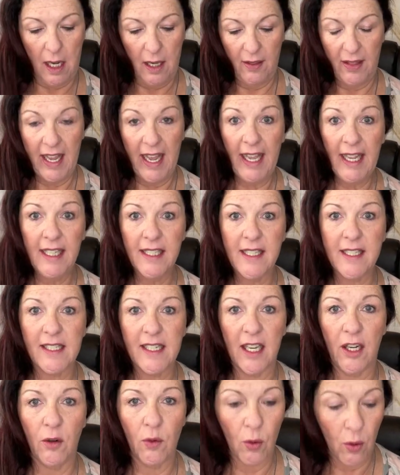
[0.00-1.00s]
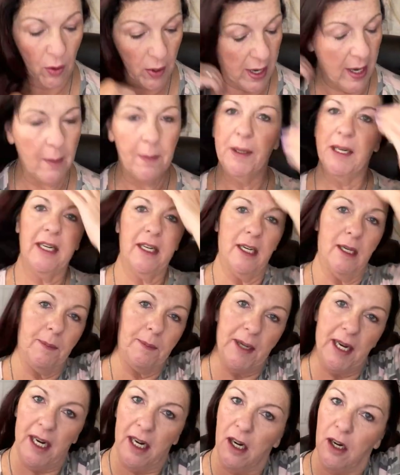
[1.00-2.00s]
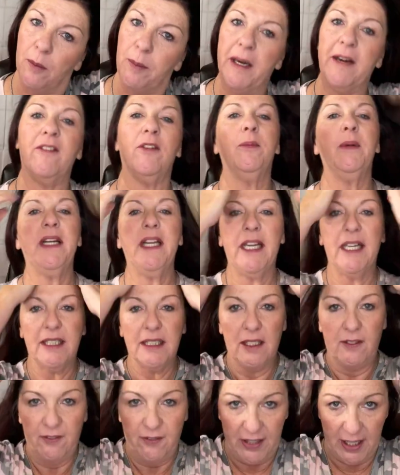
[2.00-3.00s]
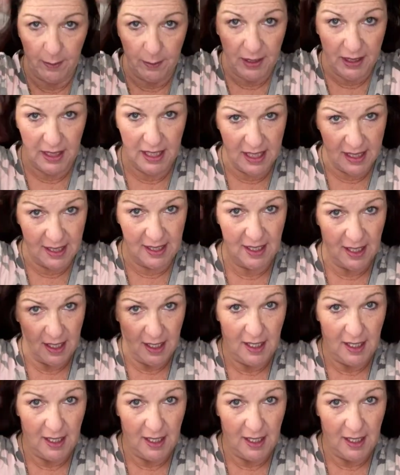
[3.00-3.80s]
That's going to wrap it up. I hope everybody has a fabulous